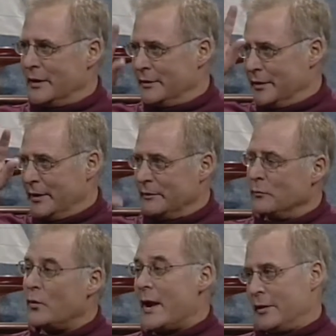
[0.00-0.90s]
and they
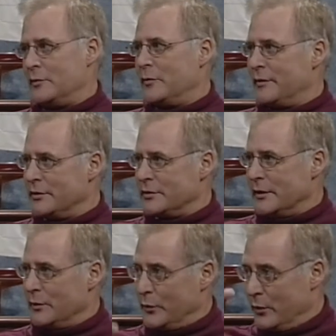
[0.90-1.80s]
rank them
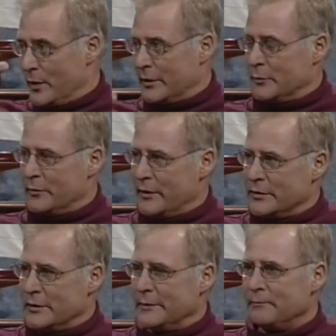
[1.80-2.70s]
eventually, and we rank them
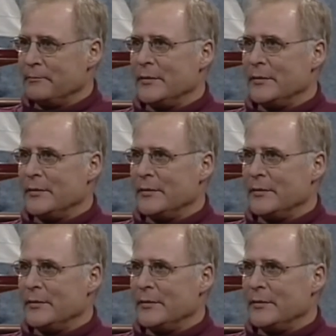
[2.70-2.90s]
eventually.